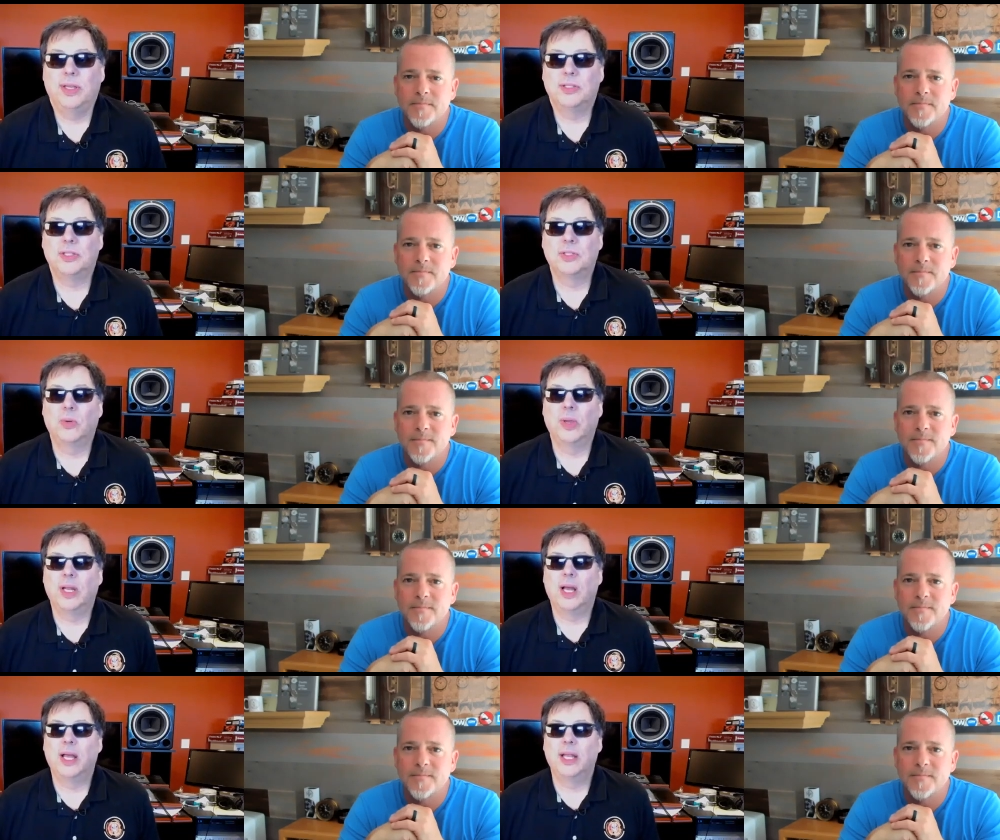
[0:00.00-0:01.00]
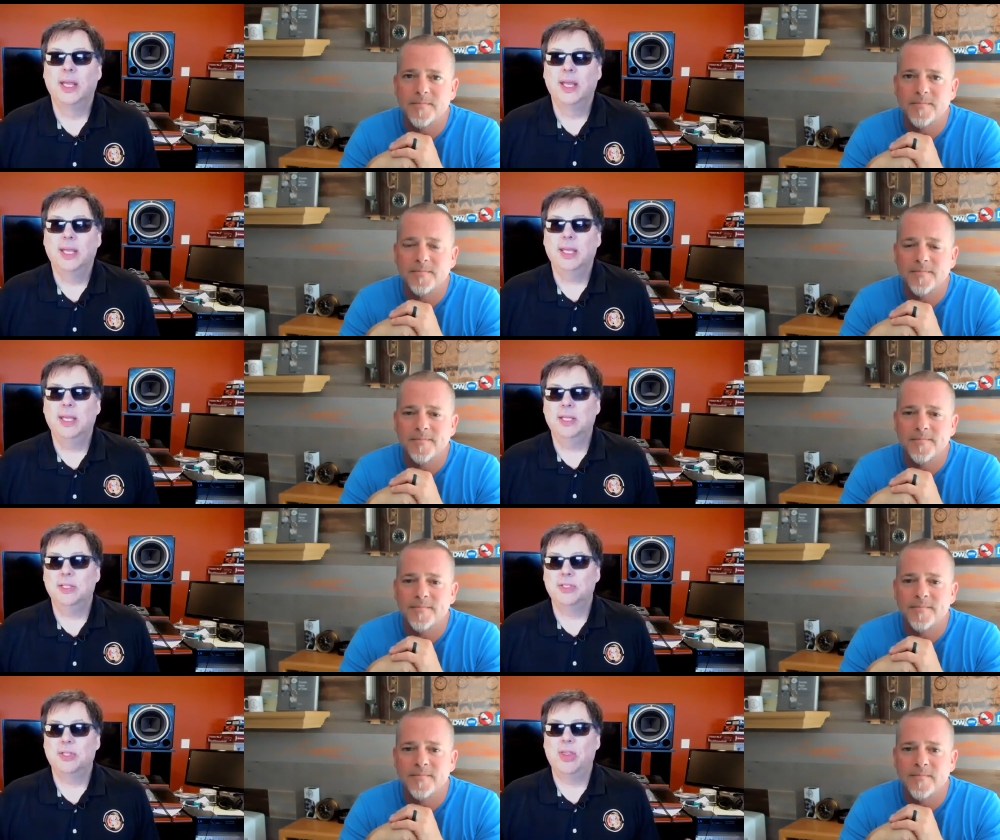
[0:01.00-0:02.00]
Speaker 1: that's going on is
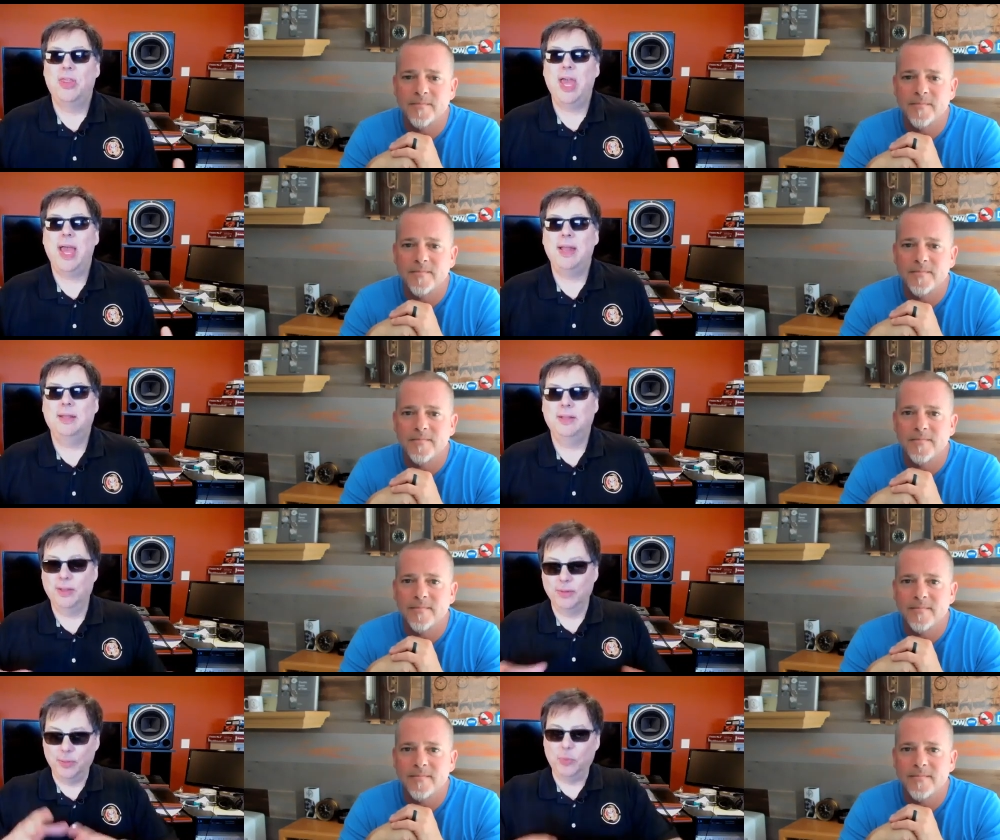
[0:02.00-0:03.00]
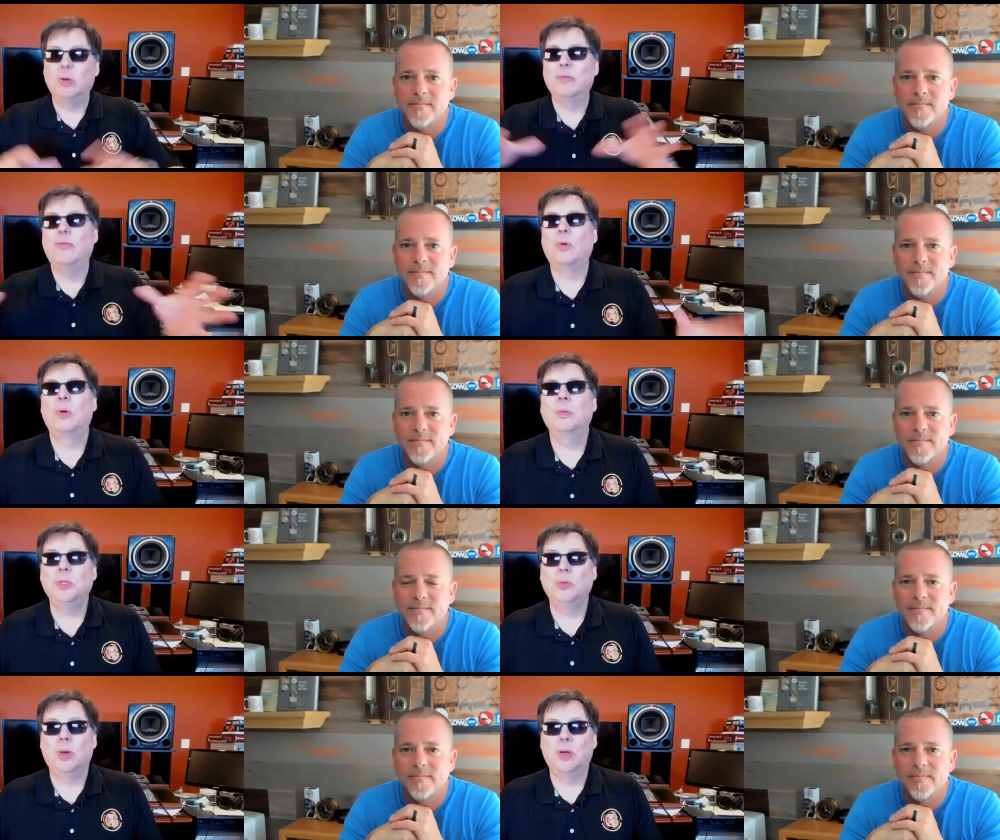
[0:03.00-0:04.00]
that the the more informed you
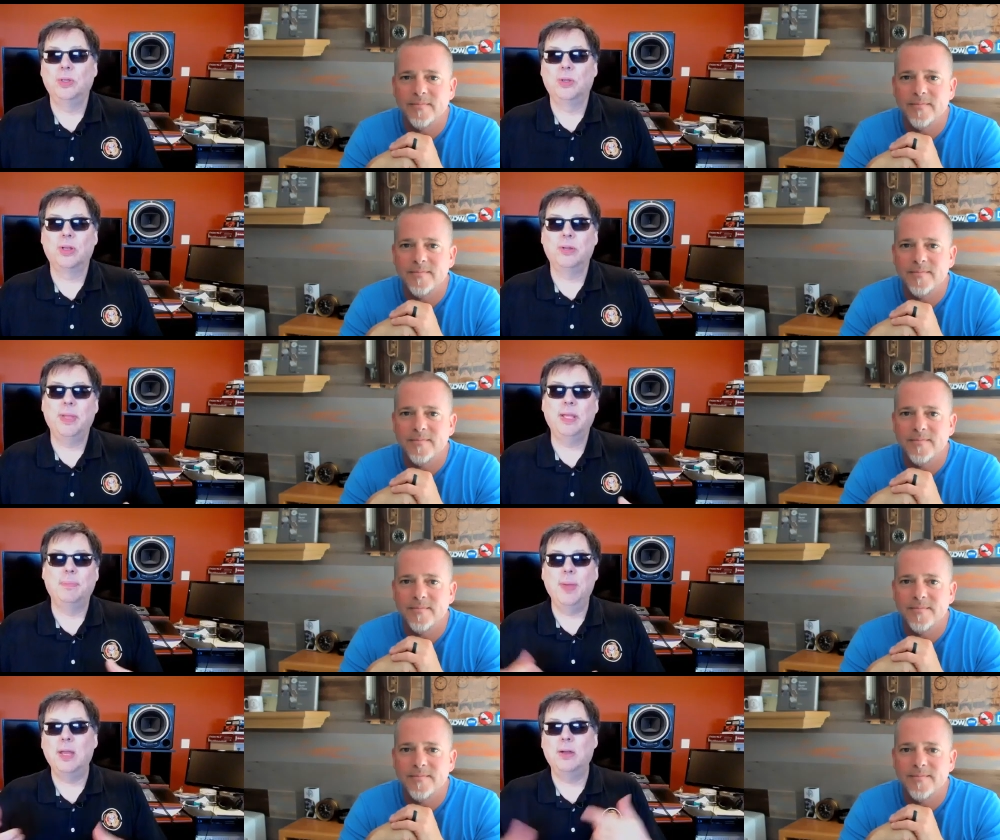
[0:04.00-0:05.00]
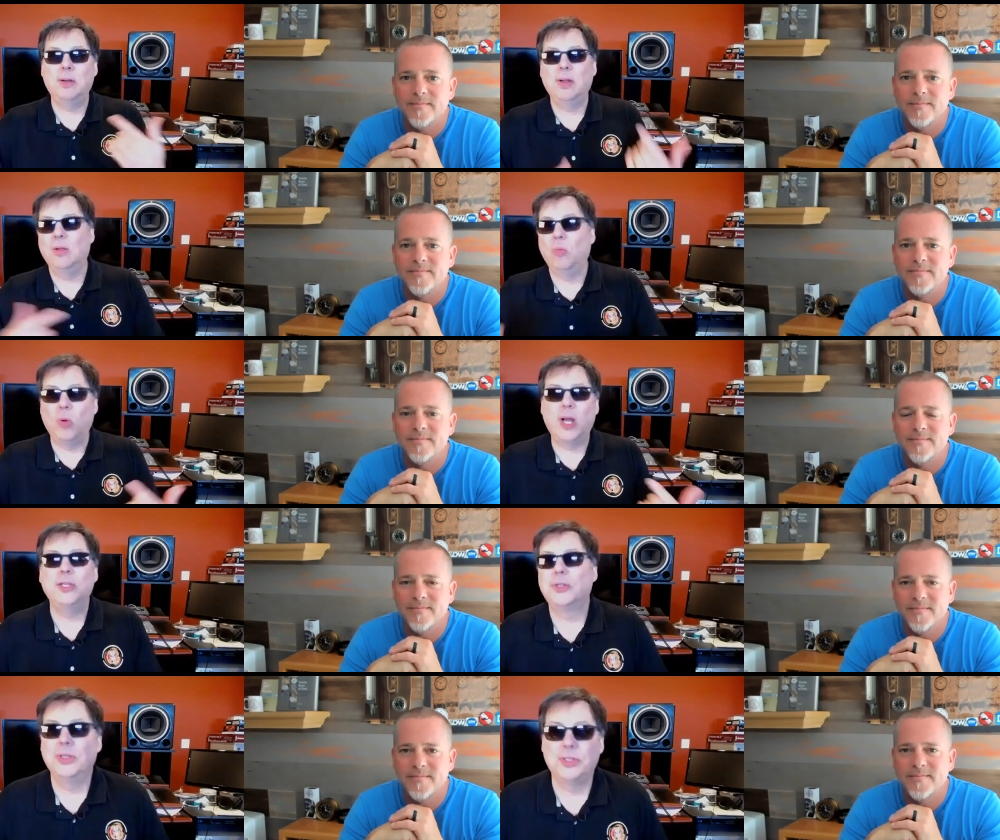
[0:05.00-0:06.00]
are, you're going to make better and wiser
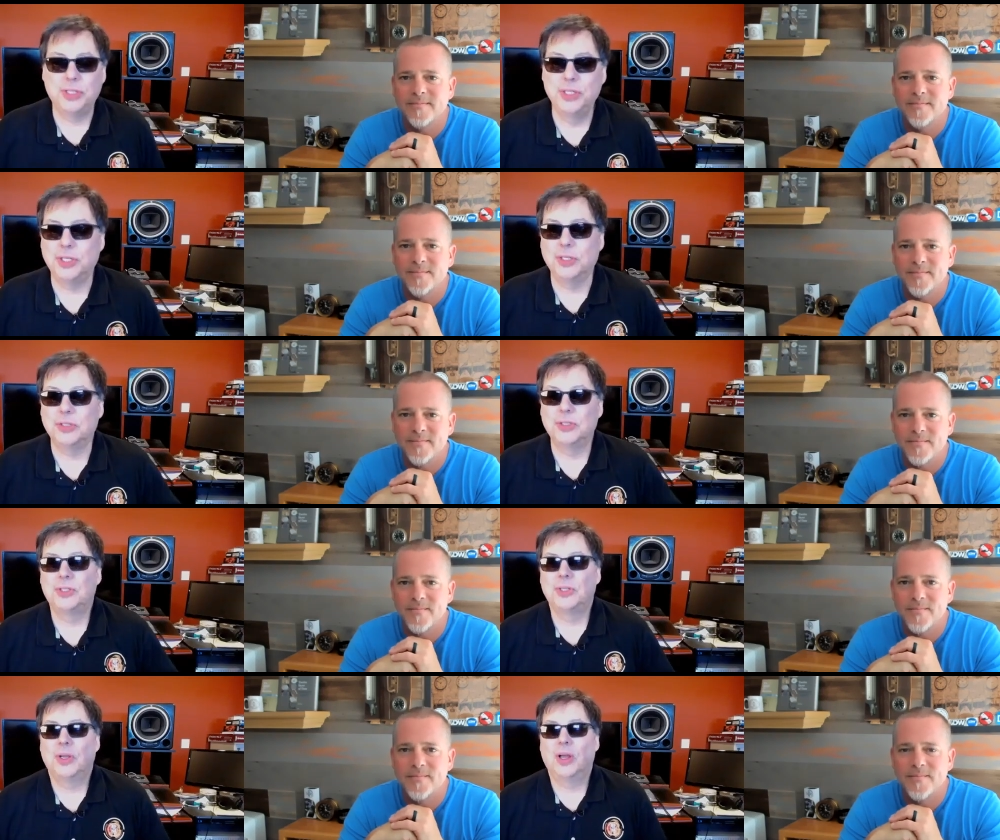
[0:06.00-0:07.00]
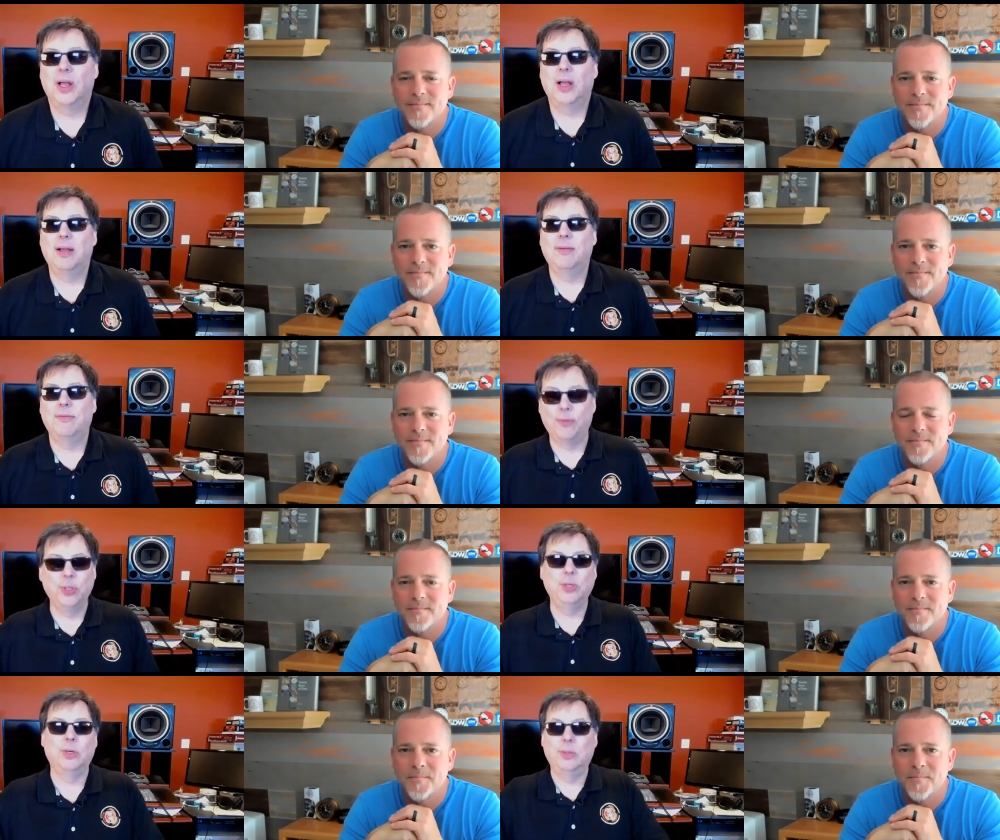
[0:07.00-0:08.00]
decisions uh, for
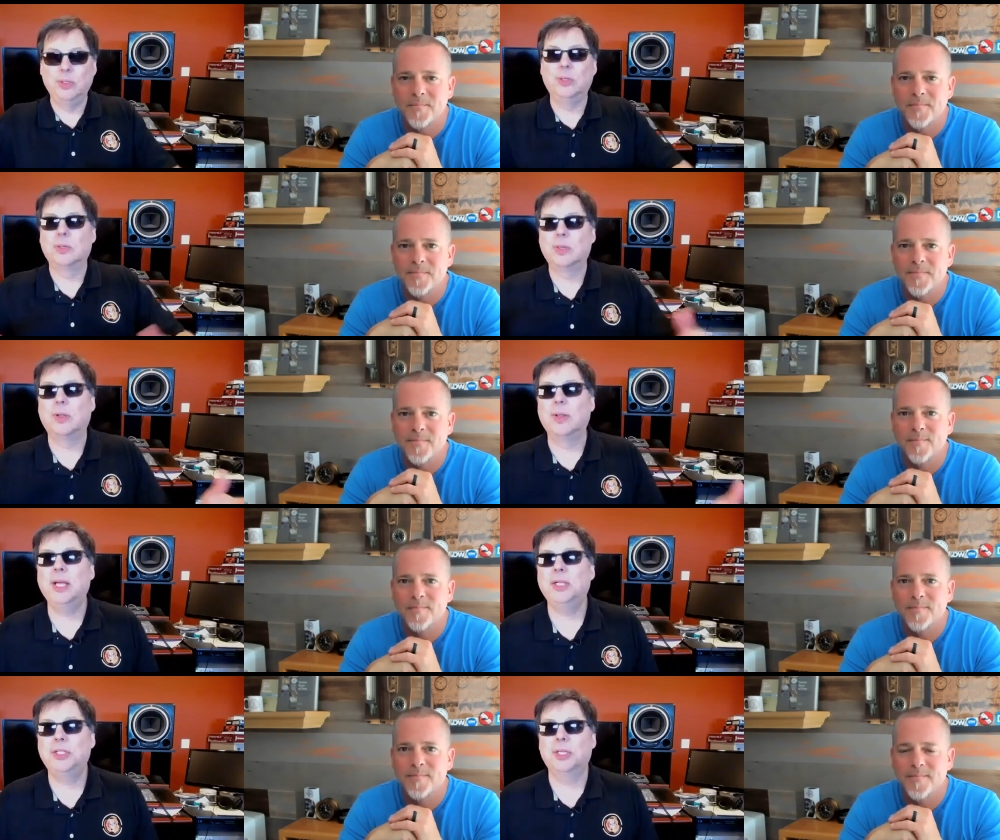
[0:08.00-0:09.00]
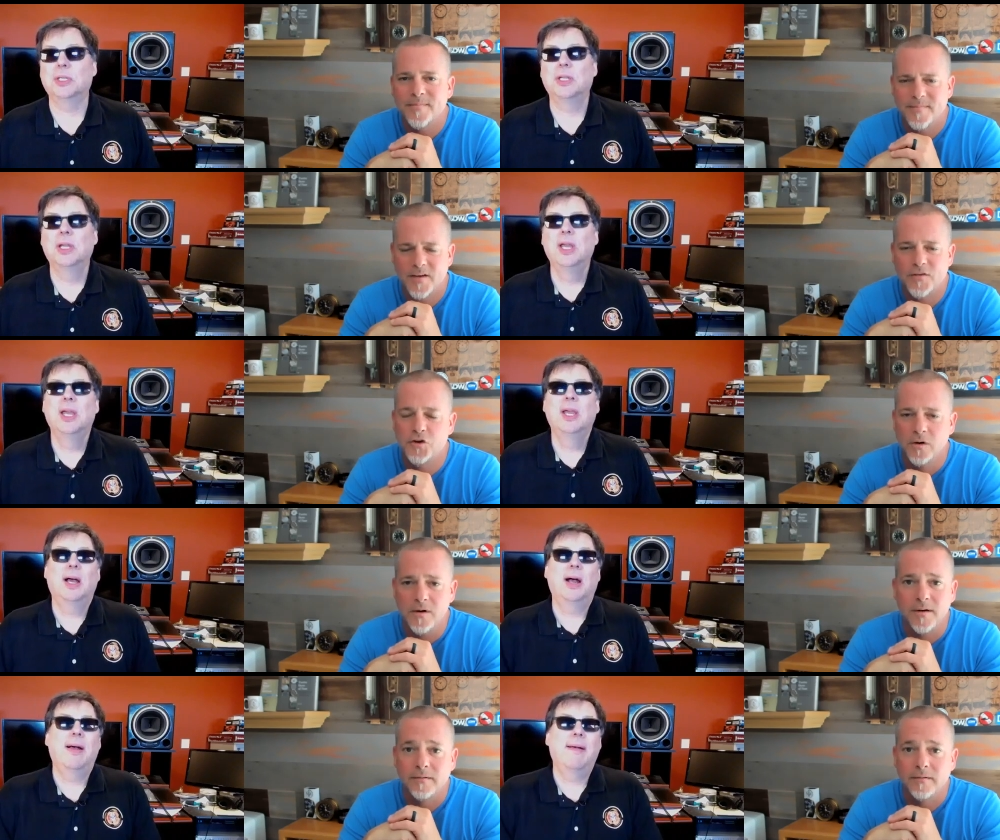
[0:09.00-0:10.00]
your your collection. Sure.
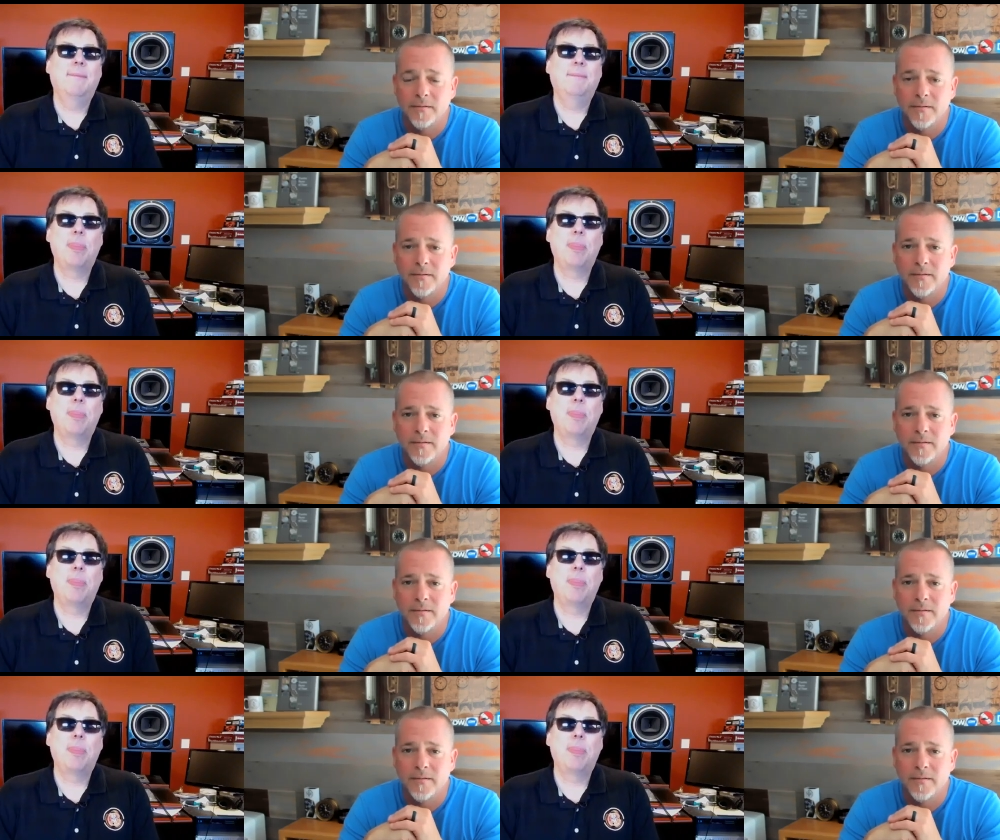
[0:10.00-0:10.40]
Um,